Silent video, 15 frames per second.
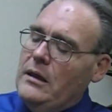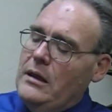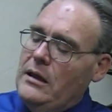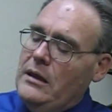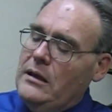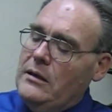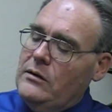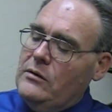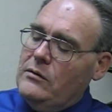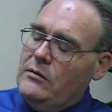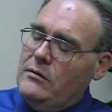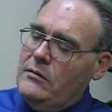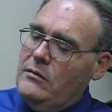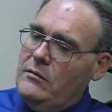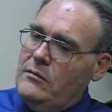And
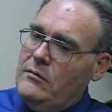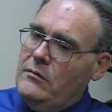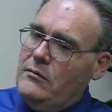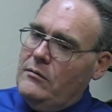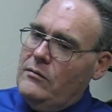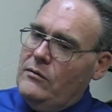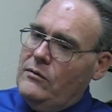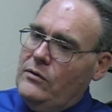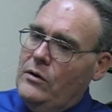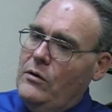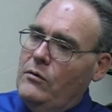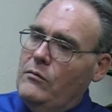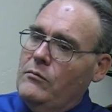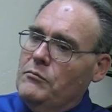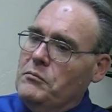
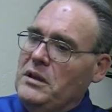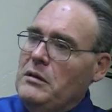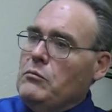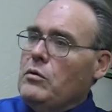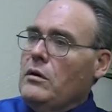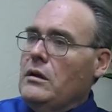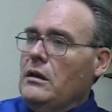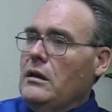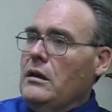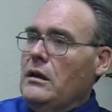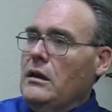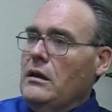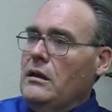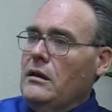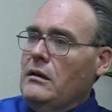so me bringing
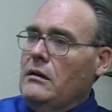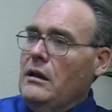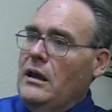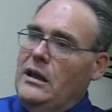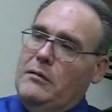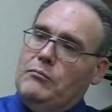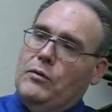in a